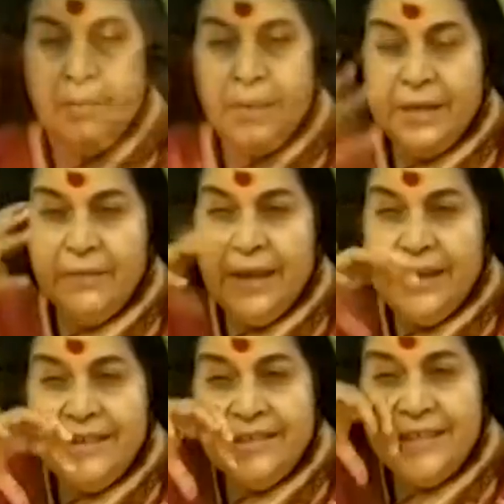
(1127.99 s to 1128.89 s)
But when
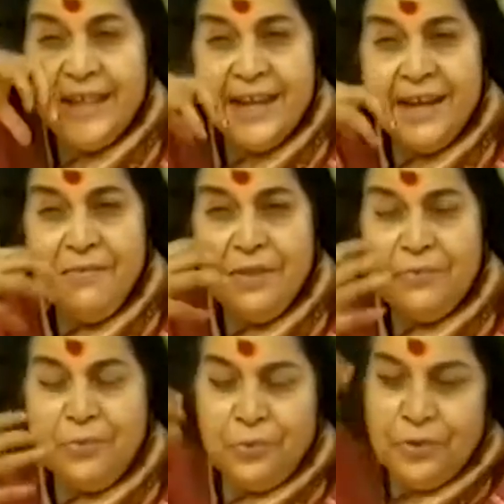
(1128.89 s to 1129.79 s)
it is laden with
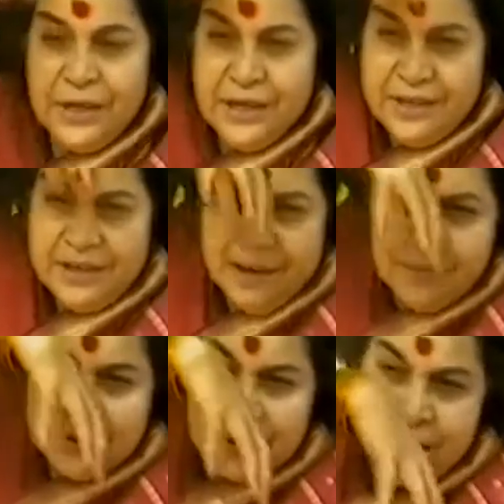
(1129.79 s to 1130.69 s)
fruit, it
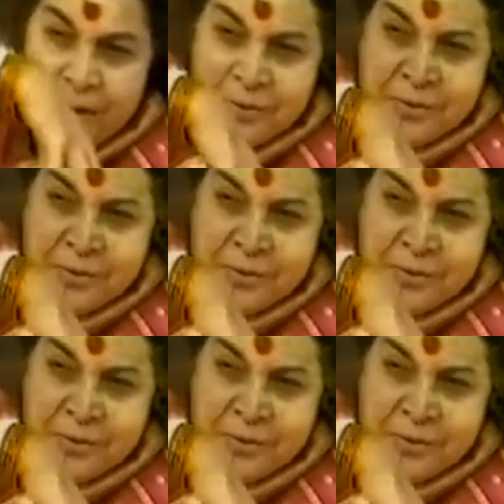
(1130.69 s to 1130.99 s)
comes down.